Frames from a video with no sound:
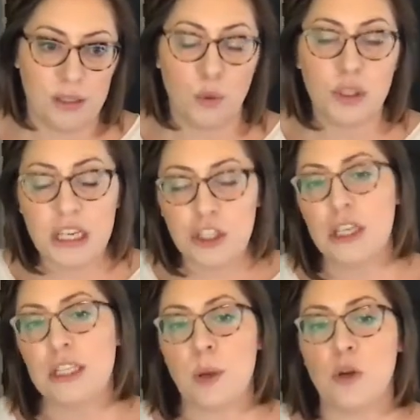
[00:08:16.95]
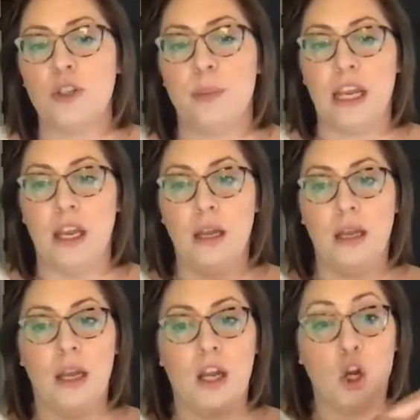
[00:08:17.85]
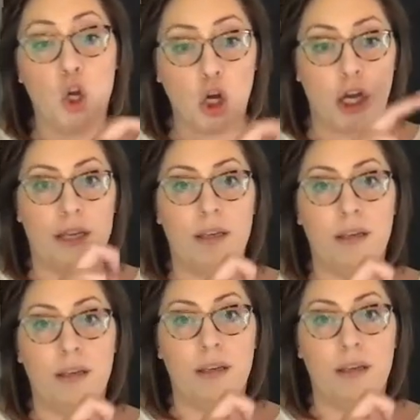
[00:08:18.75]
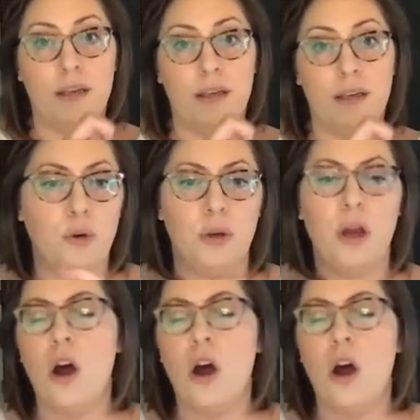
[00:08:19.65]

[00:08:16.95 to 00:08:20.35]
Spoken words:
We're teaching it's better to be good than rude.